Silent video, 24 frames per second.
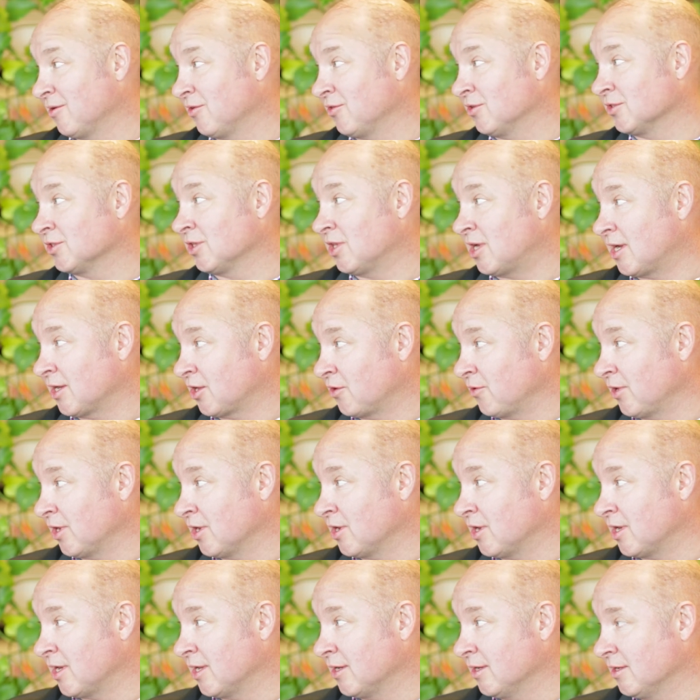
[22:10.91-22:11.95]
There's a lot
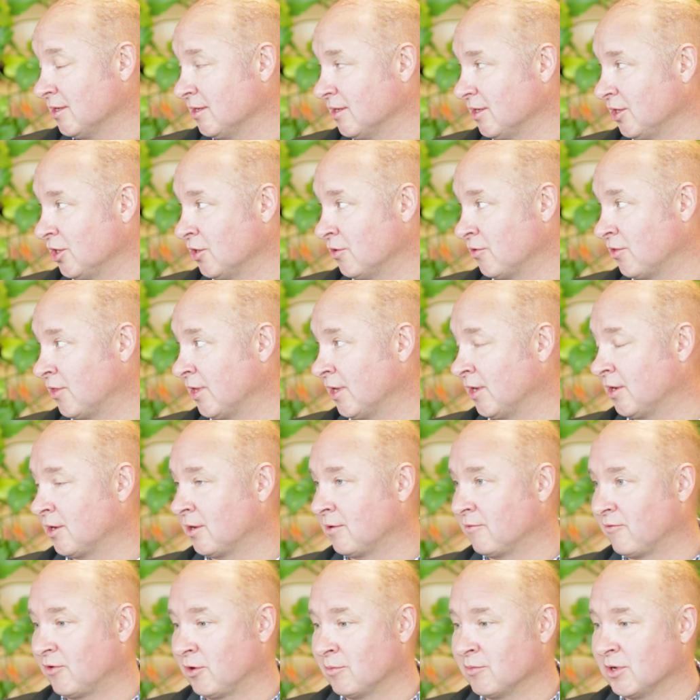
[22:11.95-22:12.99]
going on. They
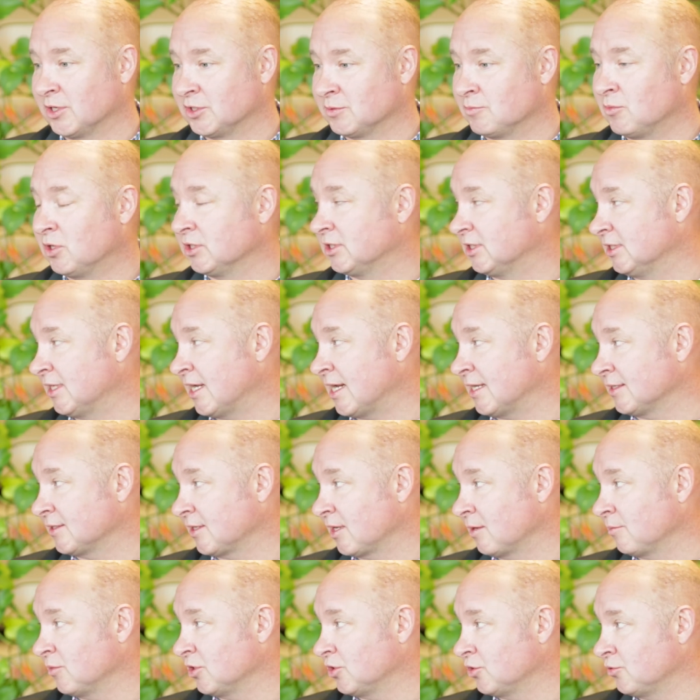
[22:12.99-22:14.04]
are very much
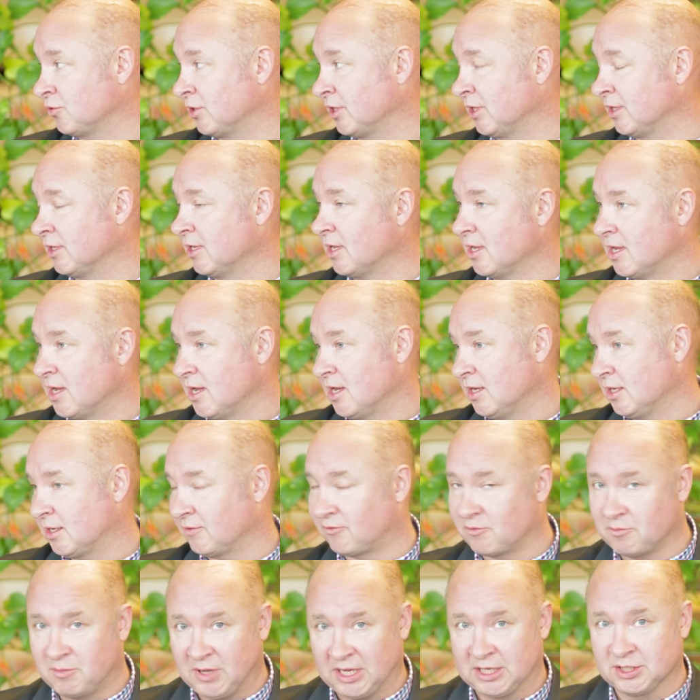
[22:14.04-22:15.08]
multitasking between
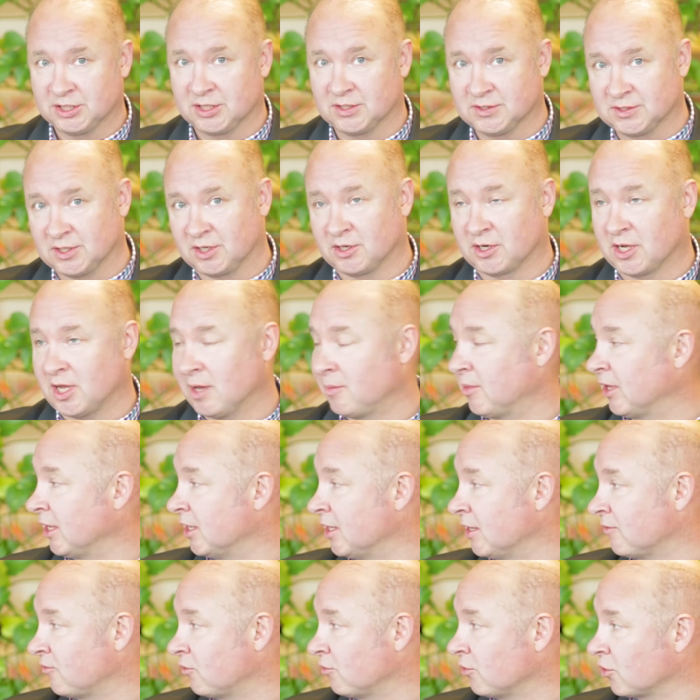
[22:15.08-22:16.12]
different patients that are coming
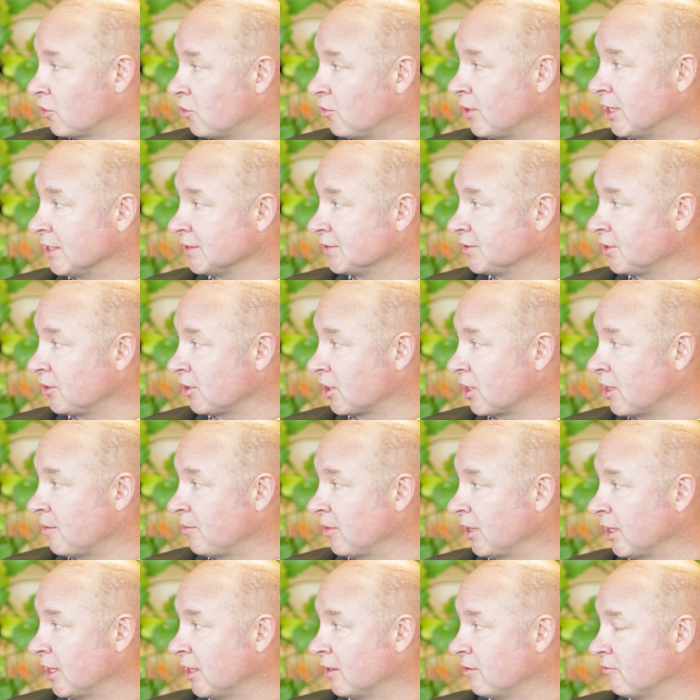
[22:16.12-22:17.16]
in, different requests that are
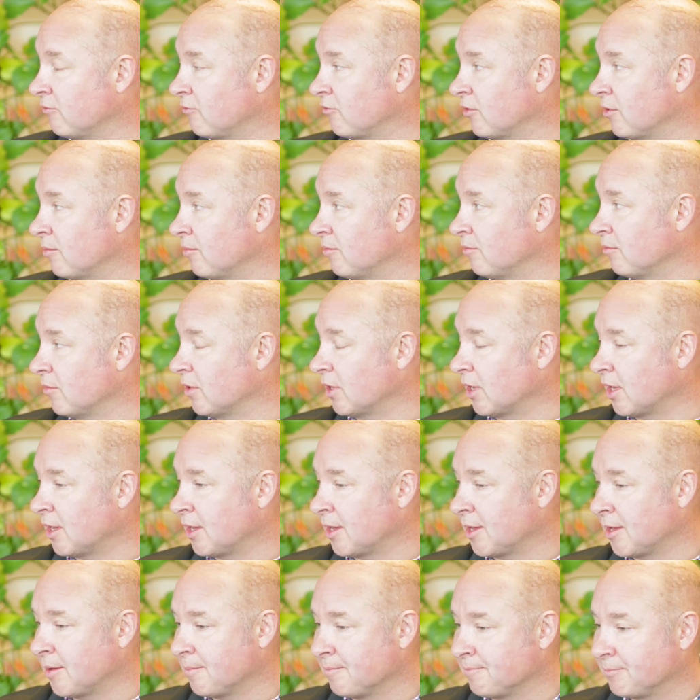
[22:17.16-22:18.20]
coming in from
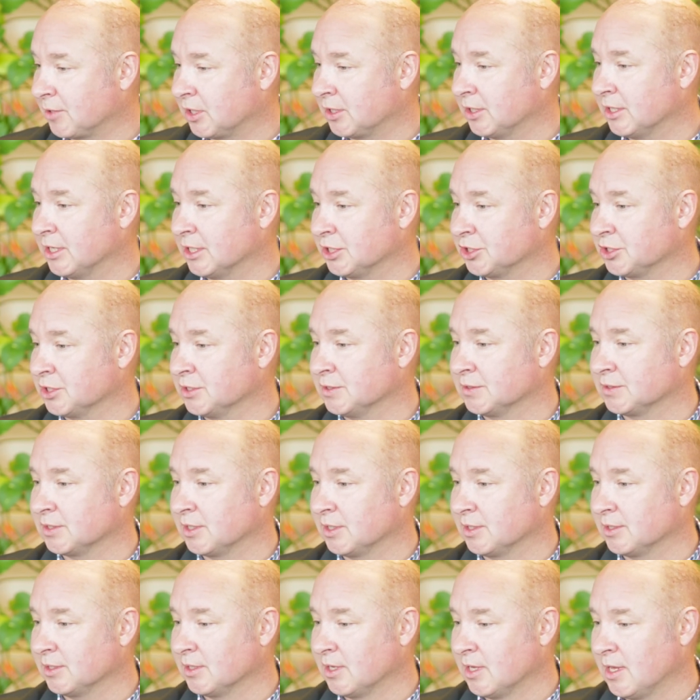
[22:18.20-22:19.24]
clinicians
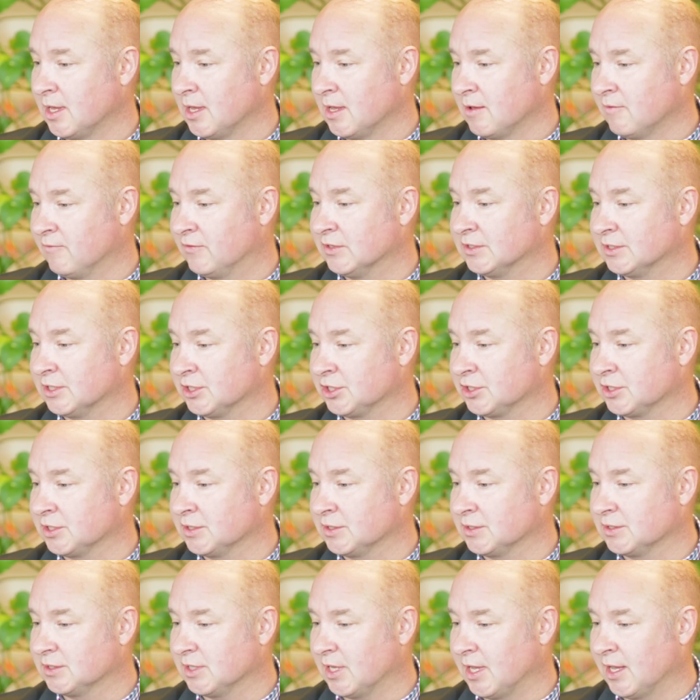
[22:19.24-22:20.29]
and
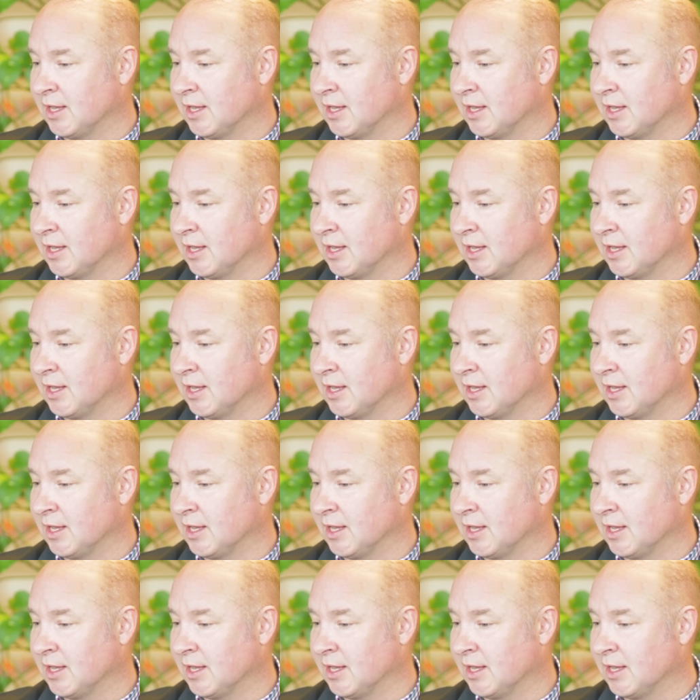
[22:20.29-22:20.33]
physicians.